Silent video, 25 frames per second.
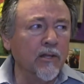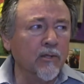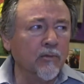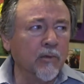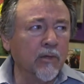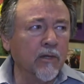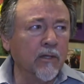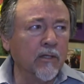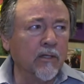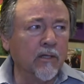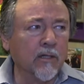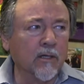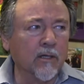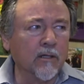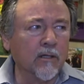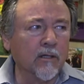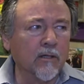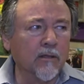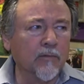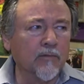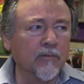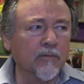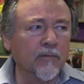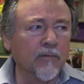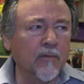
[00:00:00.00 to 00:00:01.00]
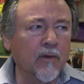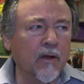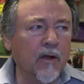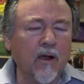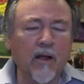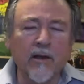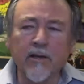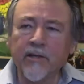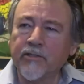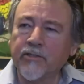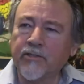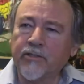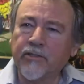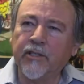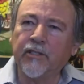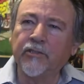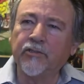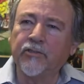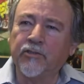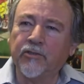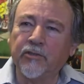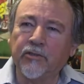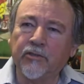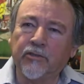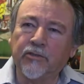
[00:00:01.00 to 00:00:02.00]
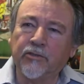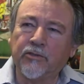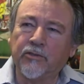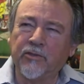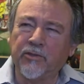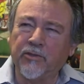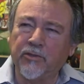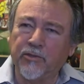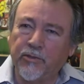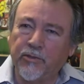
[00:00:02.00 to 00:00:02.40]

is one of the hardest things to, to